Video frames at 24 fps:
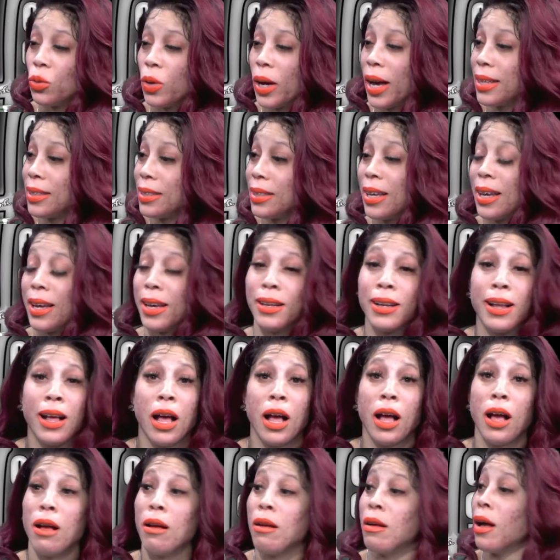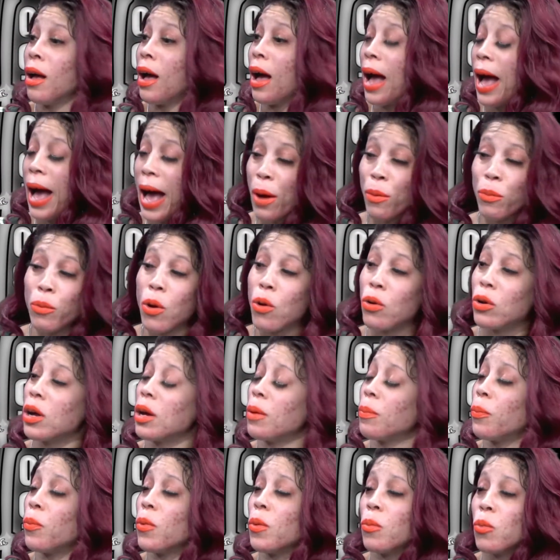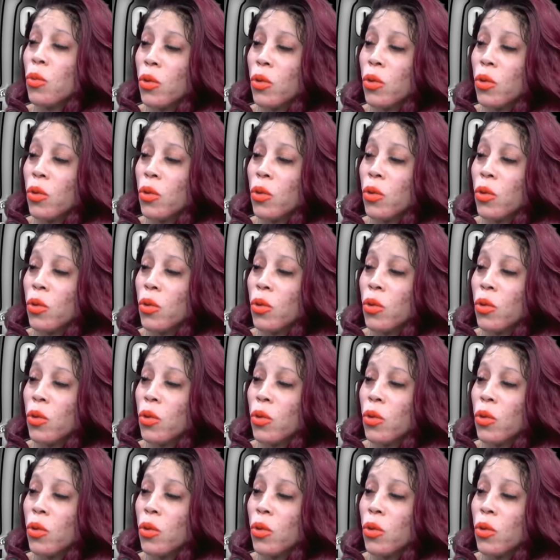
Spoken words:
I said, I woke up one